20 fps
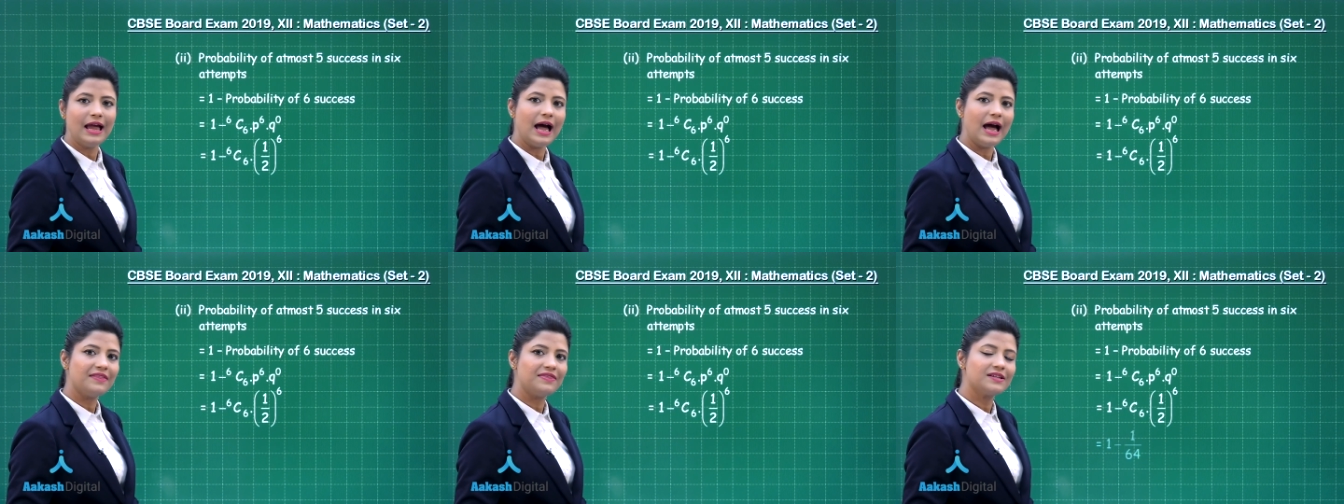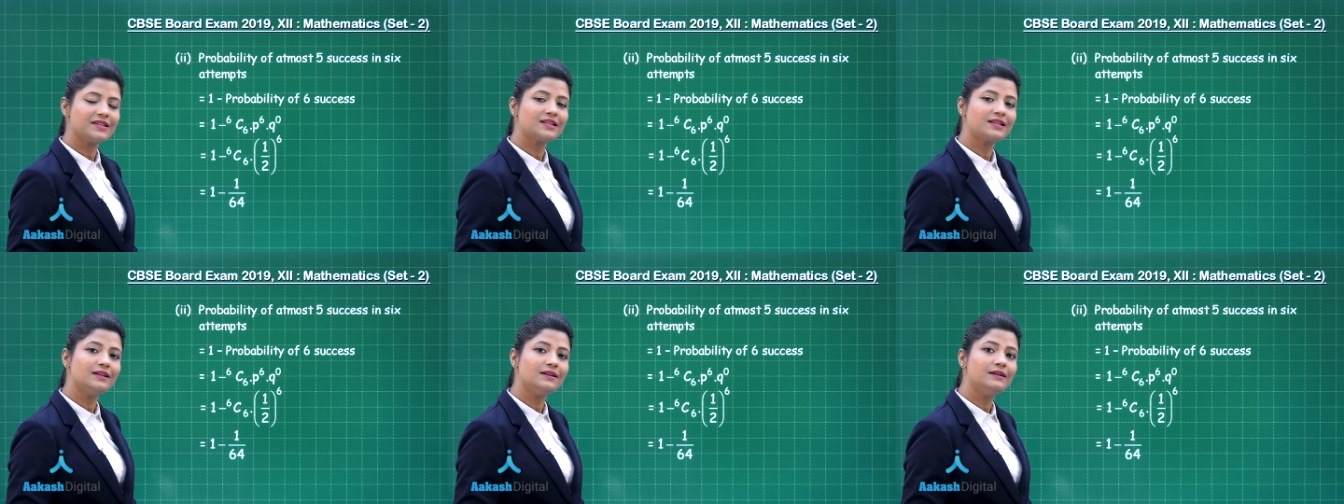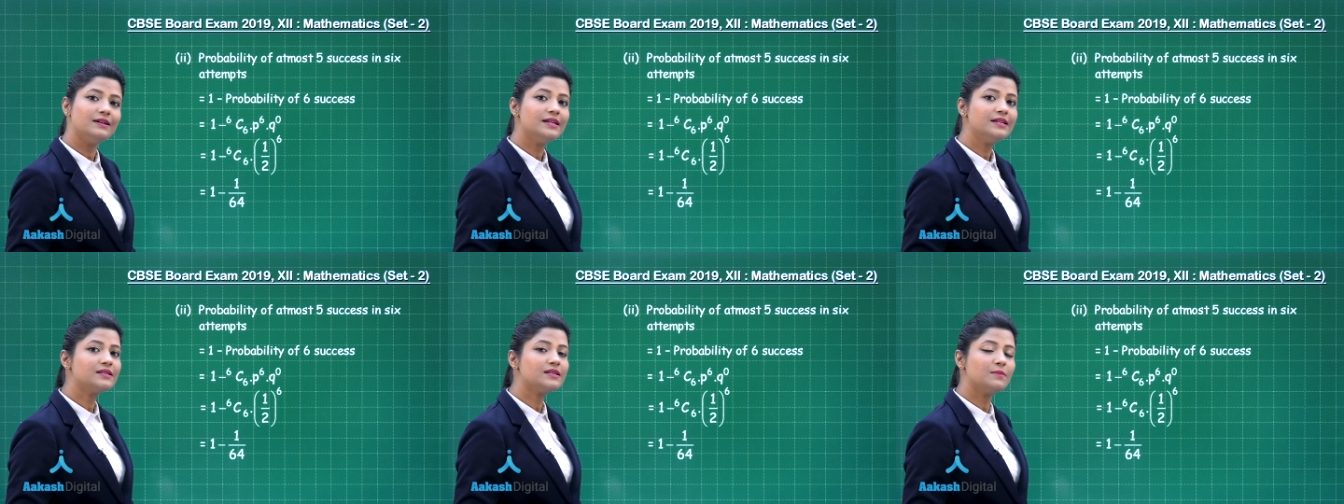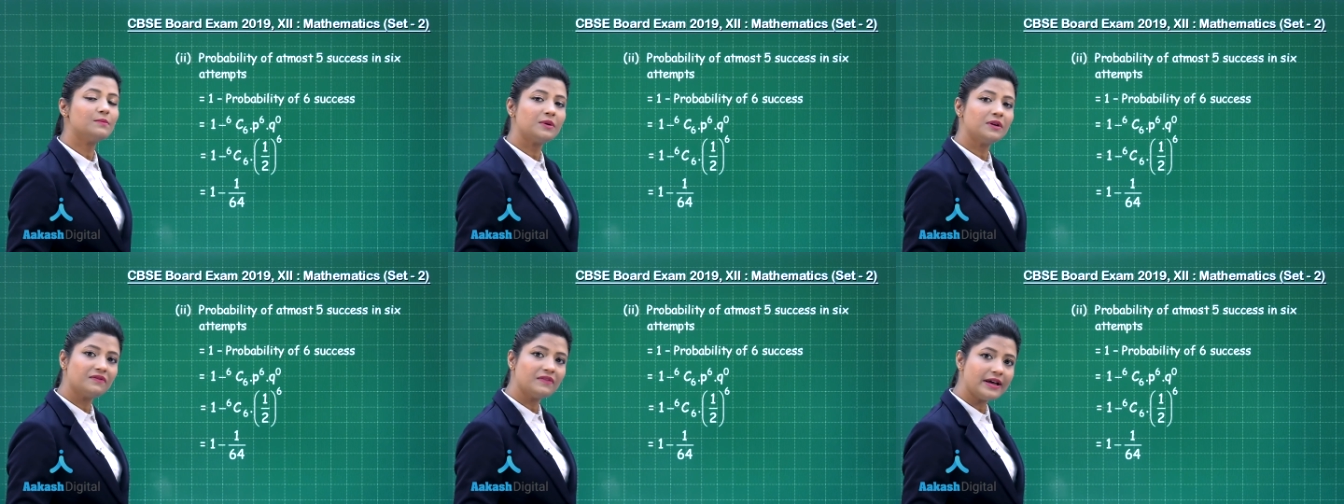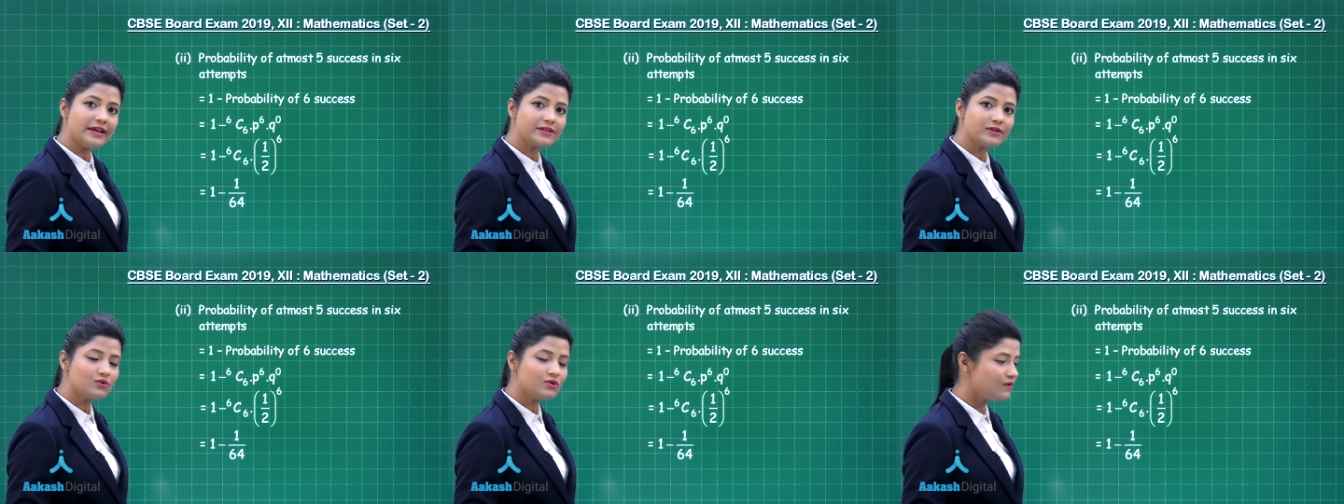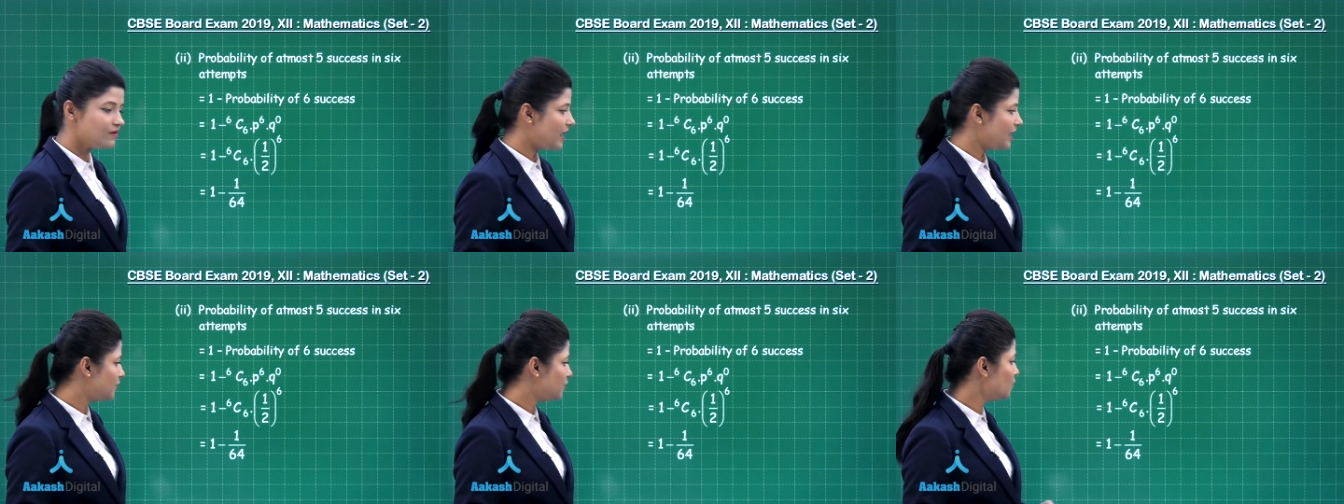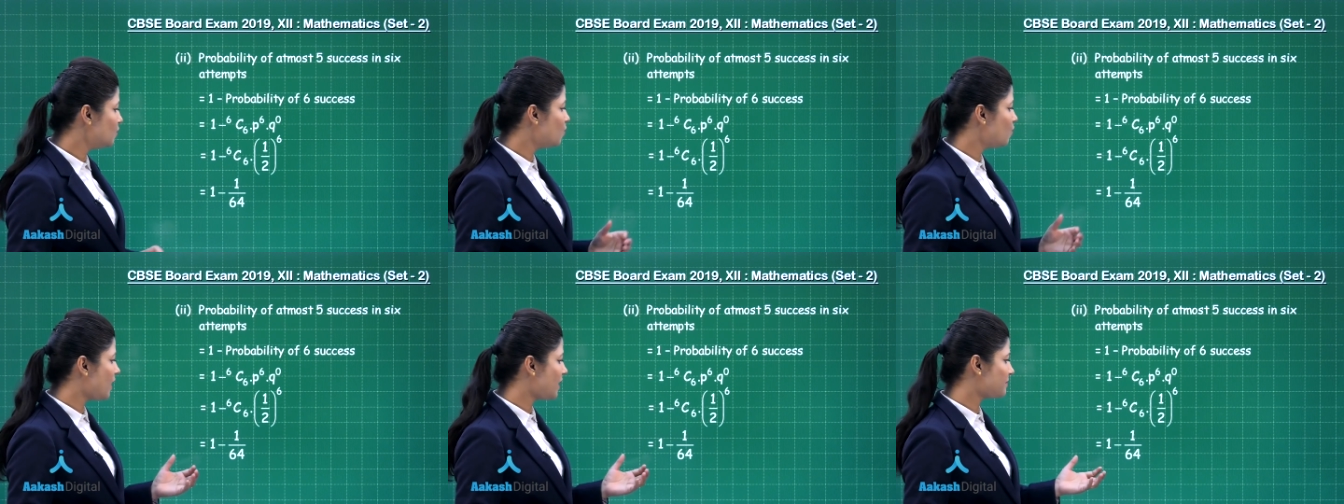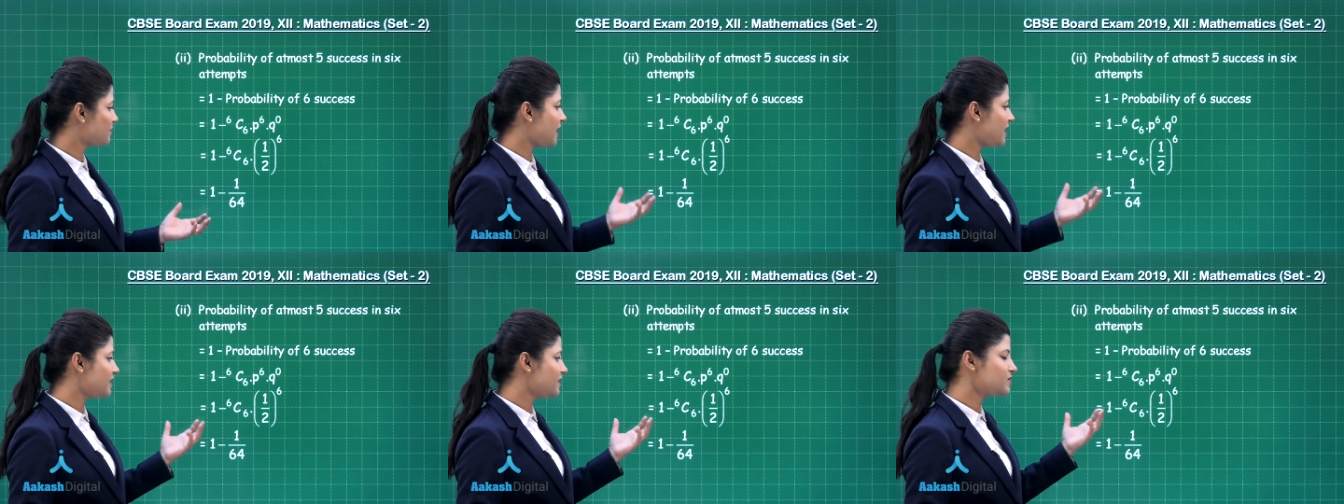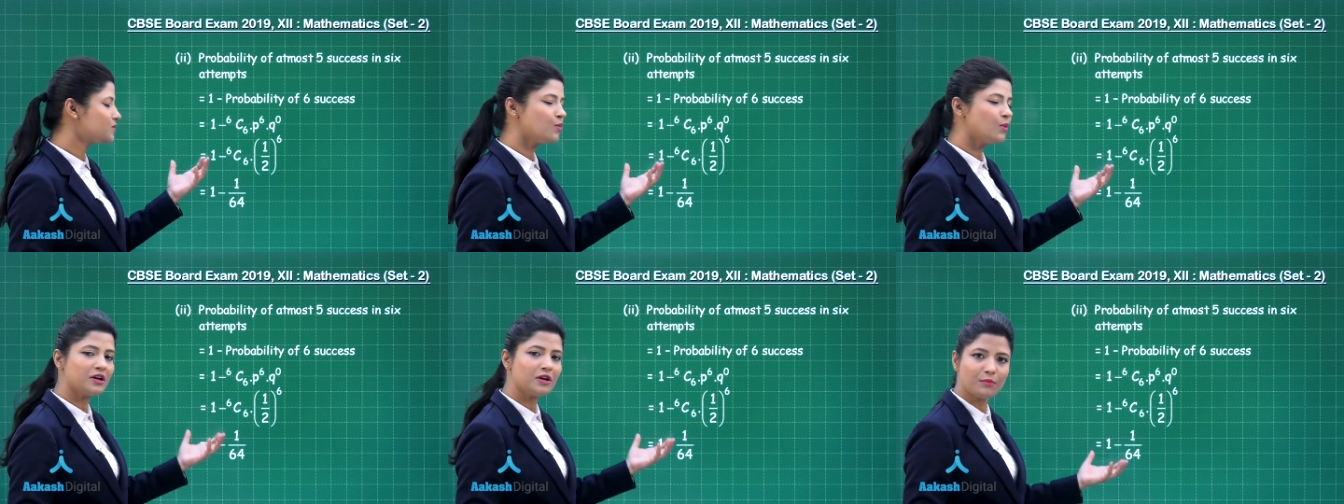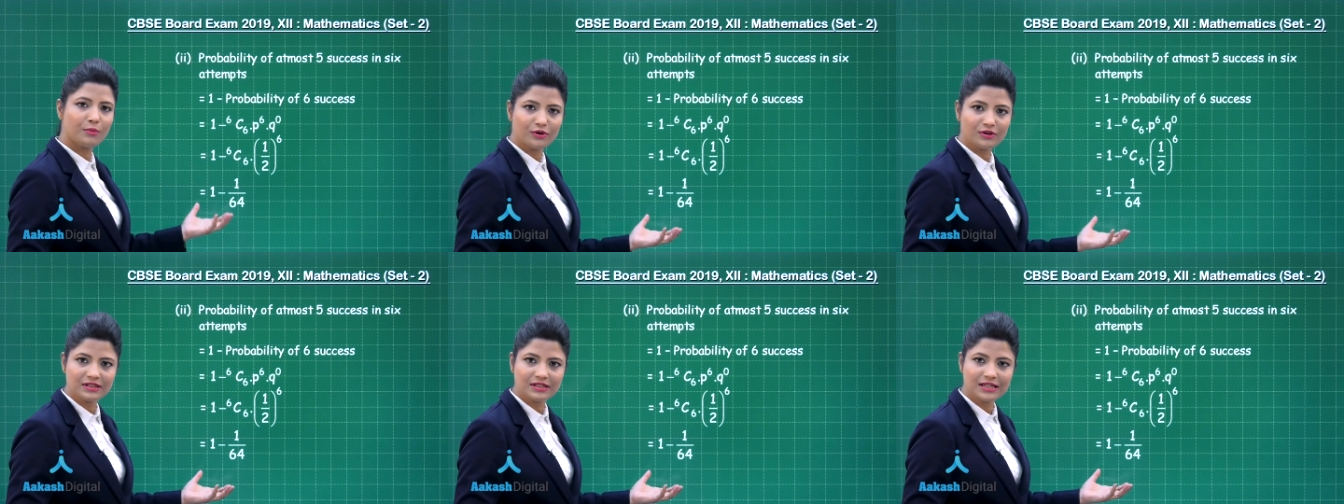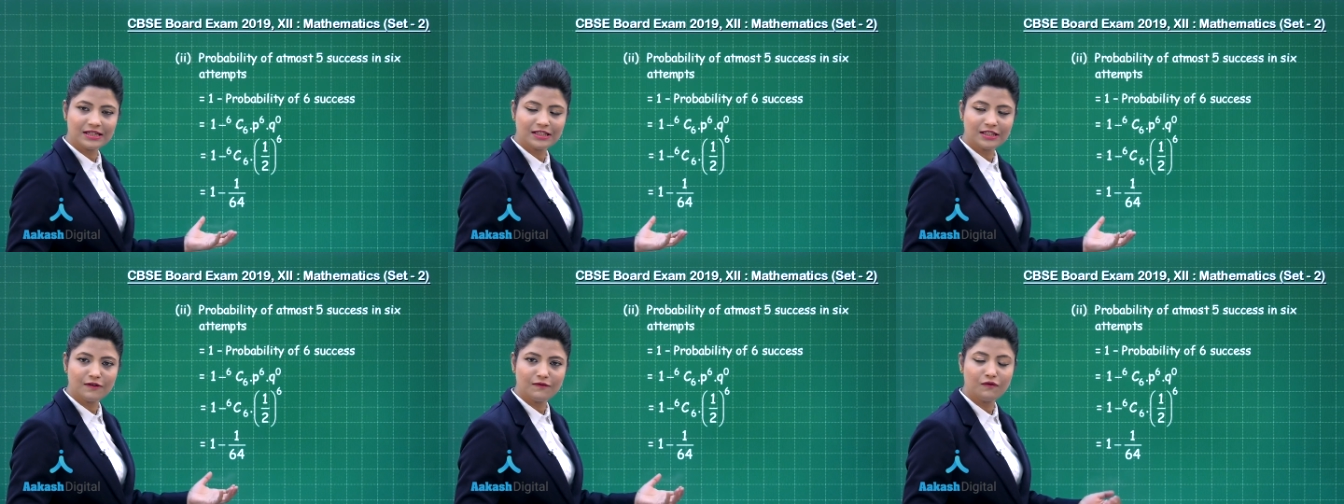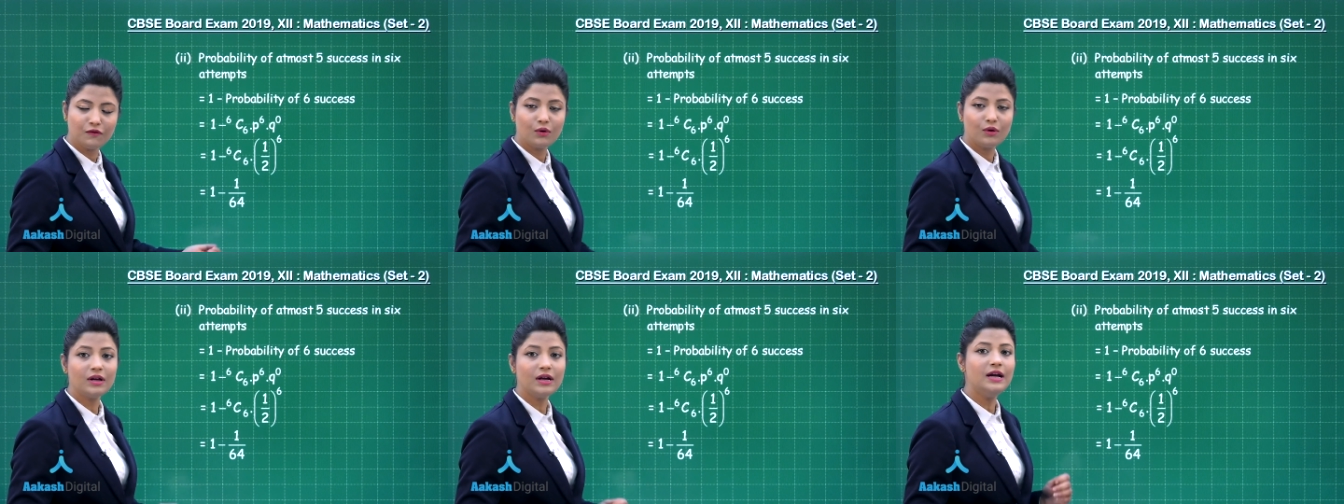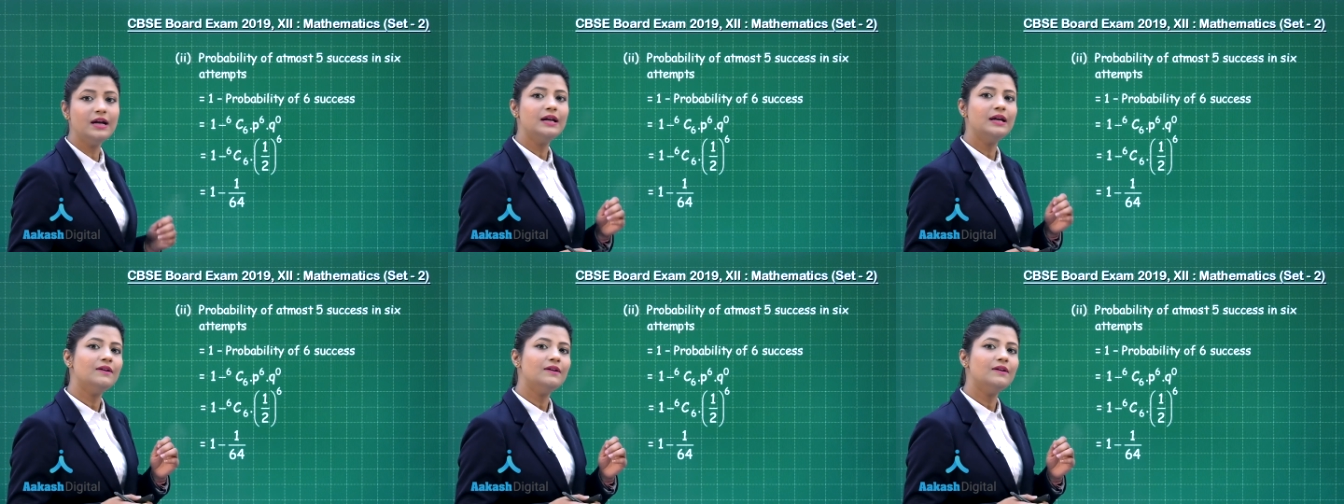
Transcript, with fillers: And this clearly simplifies to the value one minus one upon sixty-four,